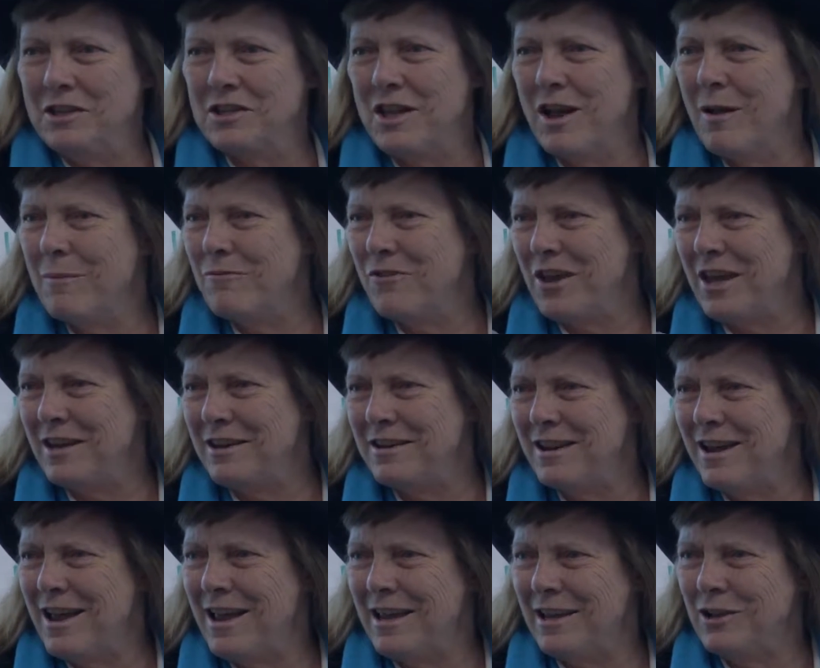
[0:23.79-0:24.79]
Tom Van
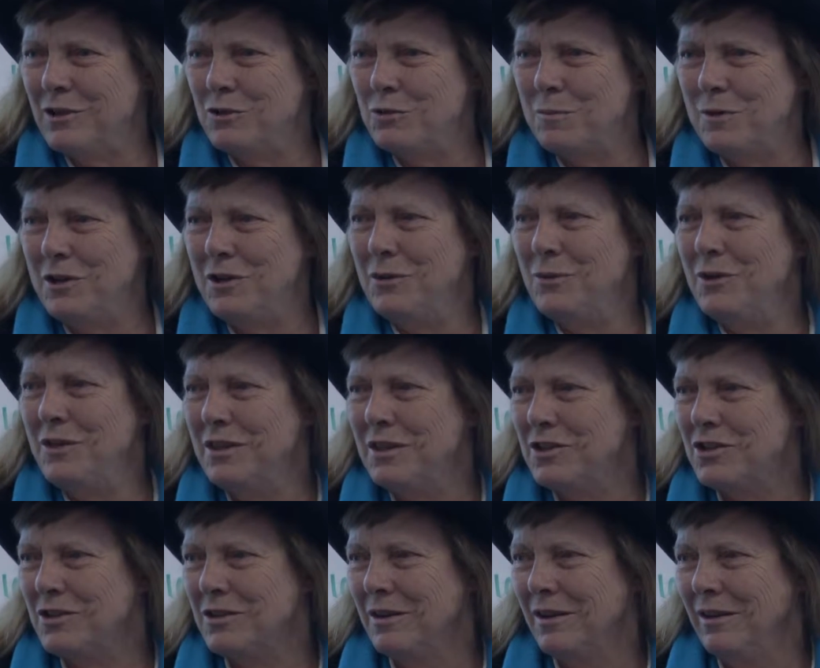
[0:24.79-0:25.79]
Dyke, who's been doing
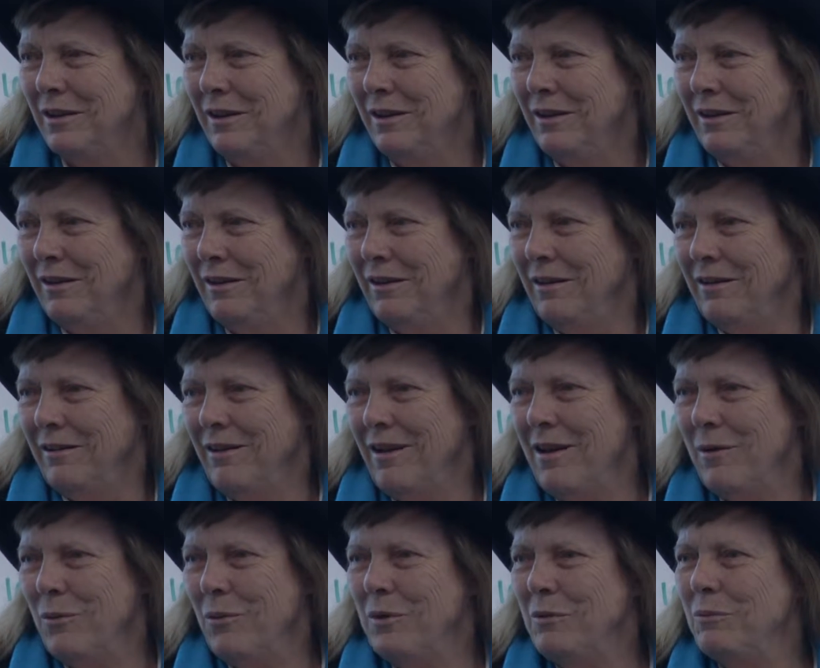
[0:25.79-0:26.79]
this, God,
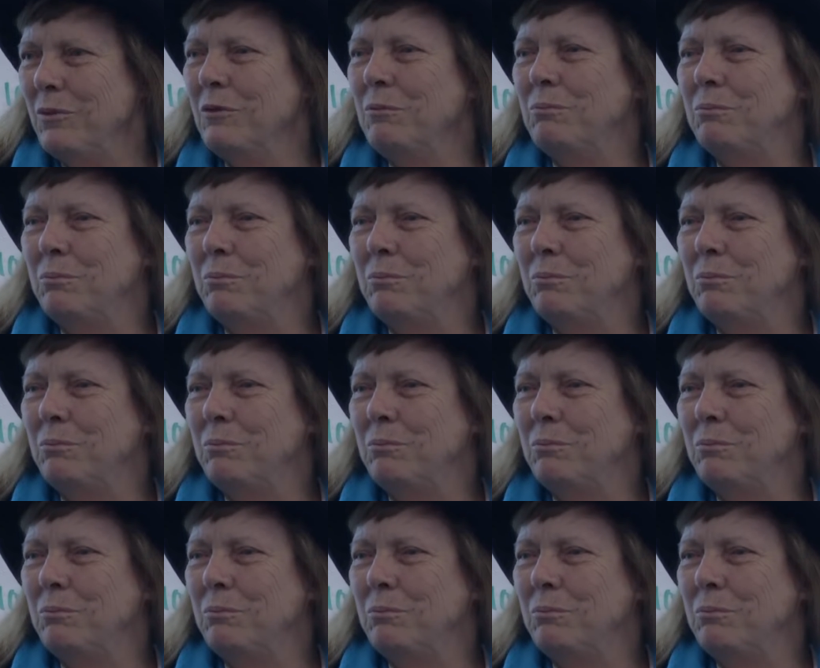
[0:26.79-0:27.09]
we